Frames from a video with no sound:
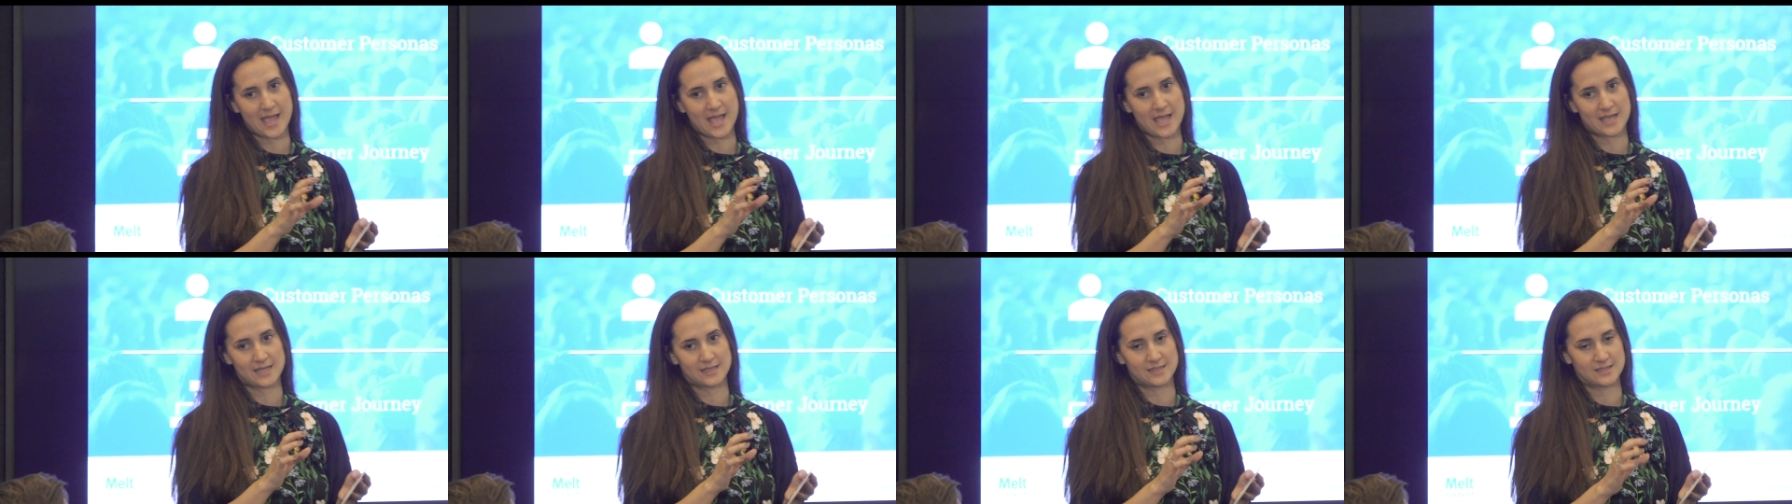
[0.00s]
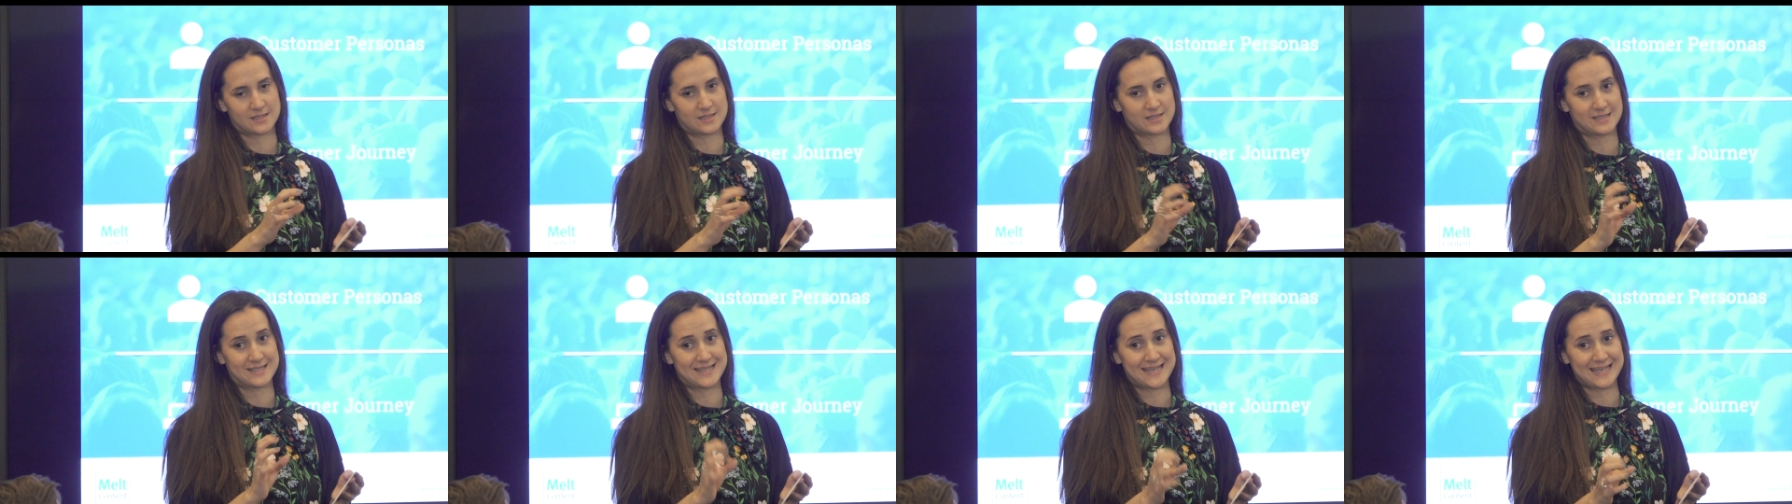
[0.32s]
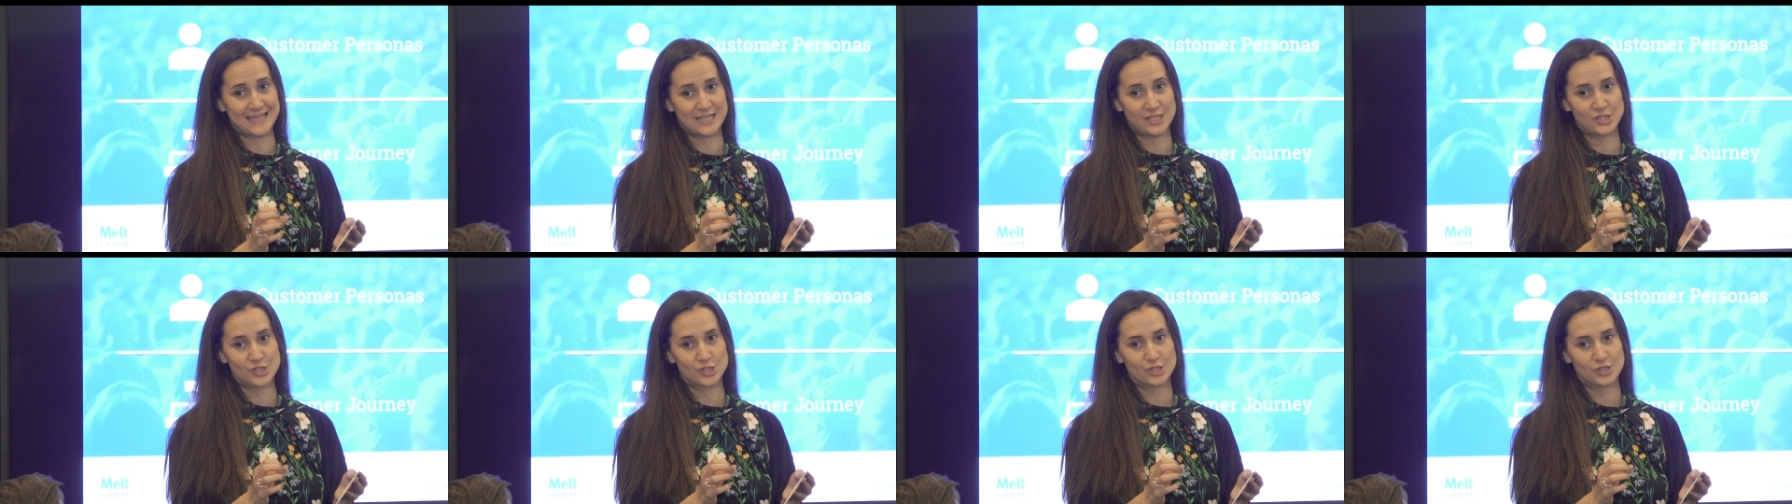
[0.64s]
and
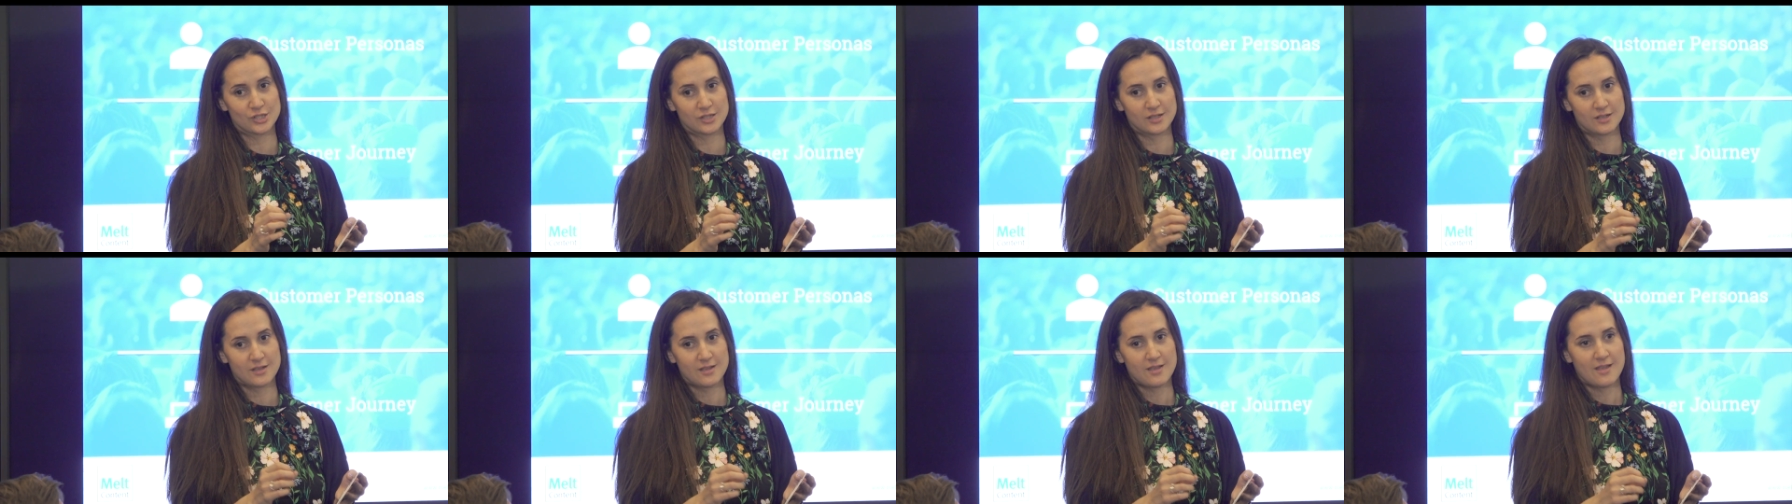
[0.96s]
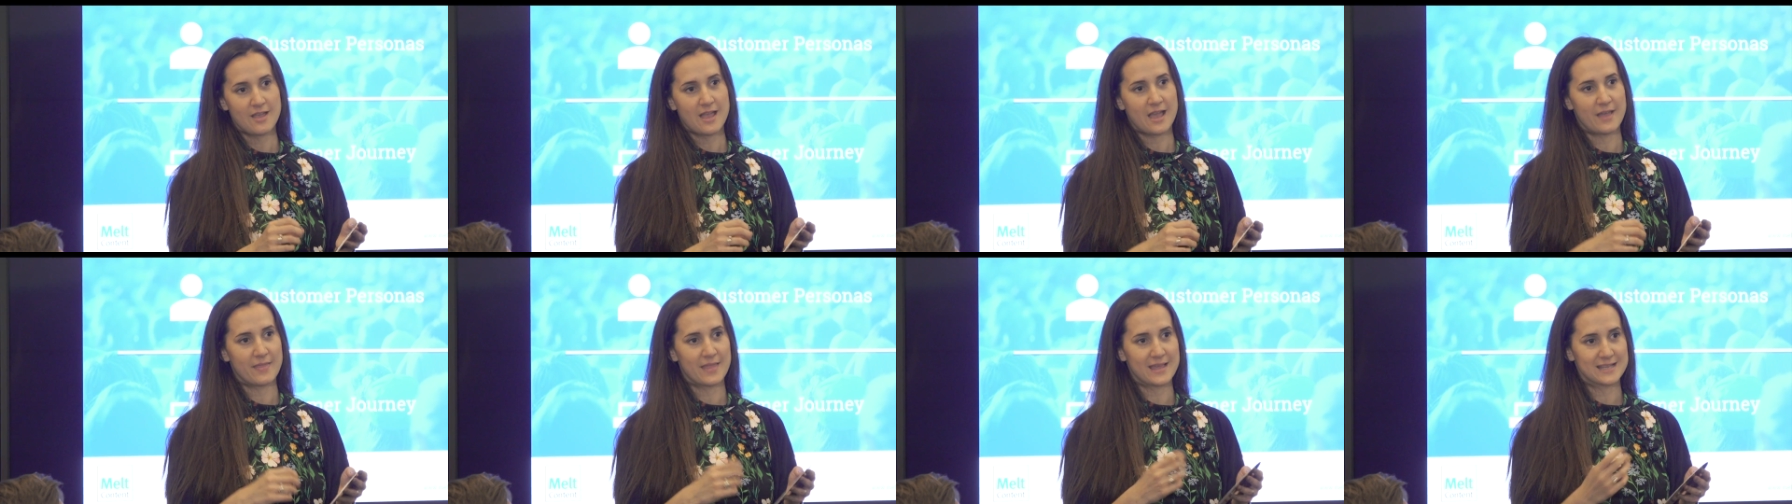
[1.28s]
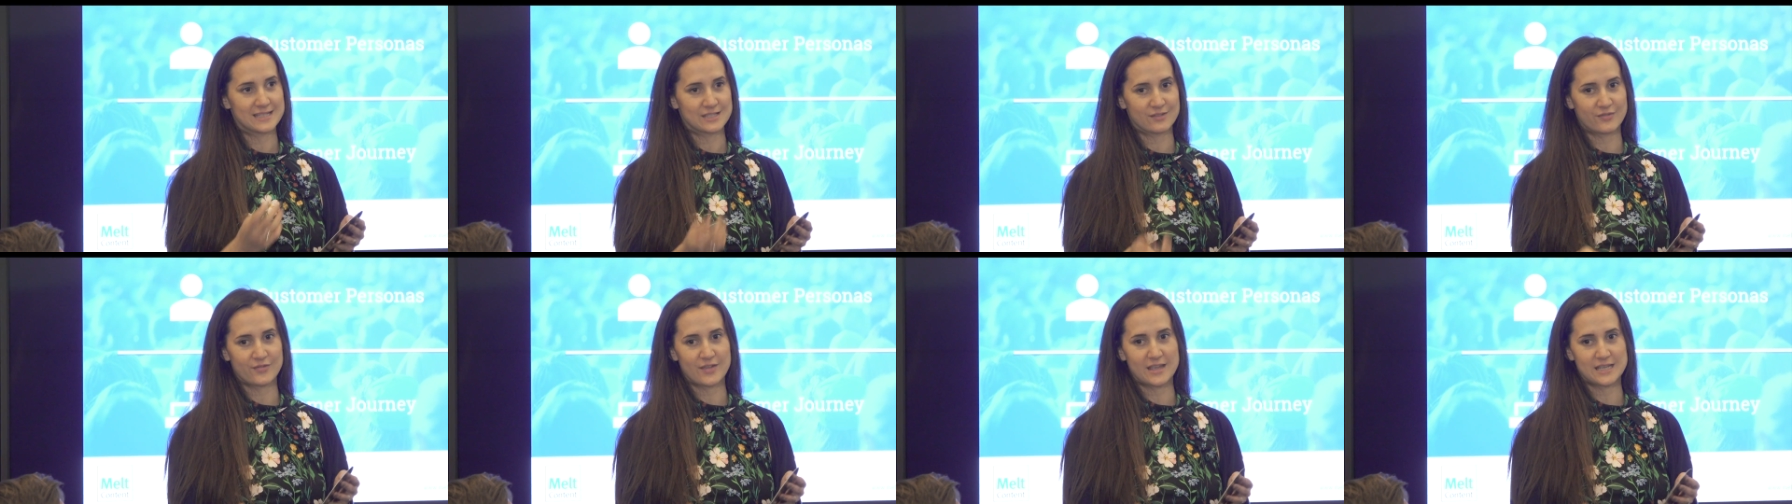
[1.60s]
niche. And
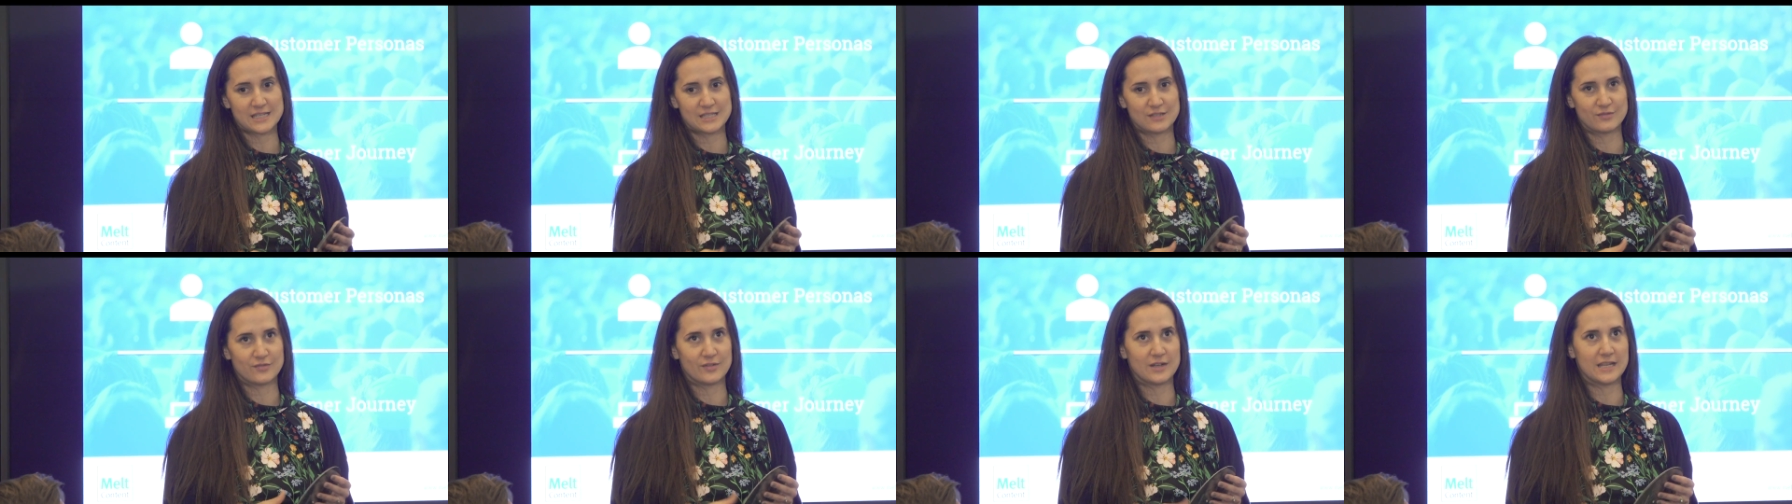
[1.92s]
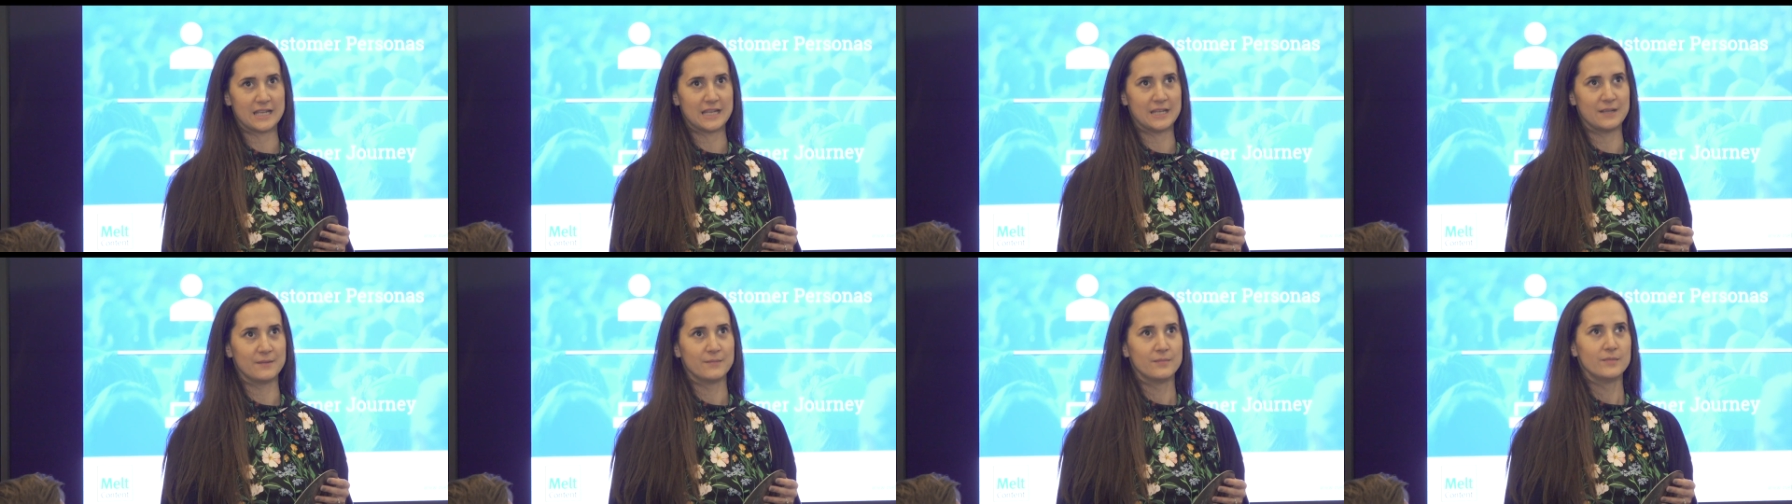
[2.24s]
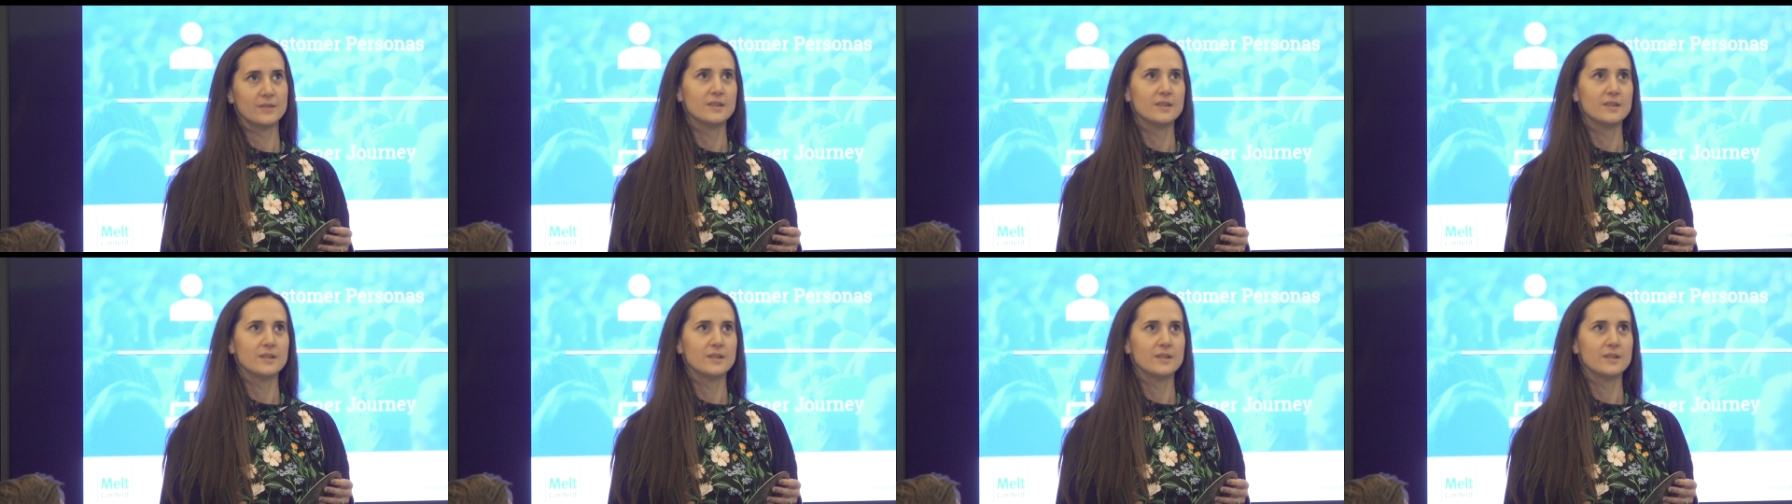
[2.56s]
that's effectively